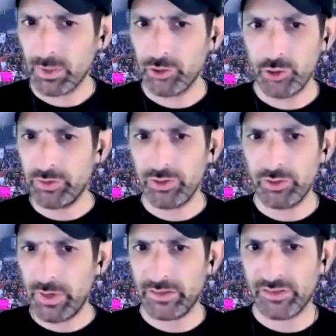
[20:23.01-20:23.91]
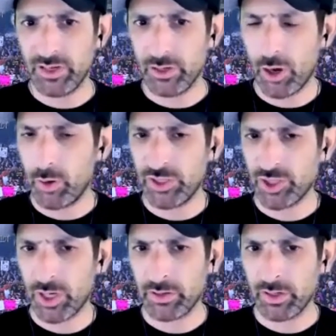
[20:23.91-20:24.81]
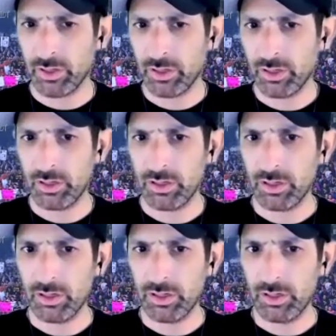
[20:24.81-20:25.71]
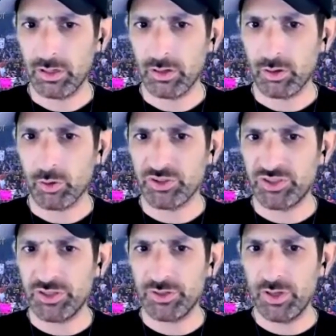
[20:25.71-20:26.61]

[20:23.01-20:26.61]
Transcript: You didn't know each other, or did?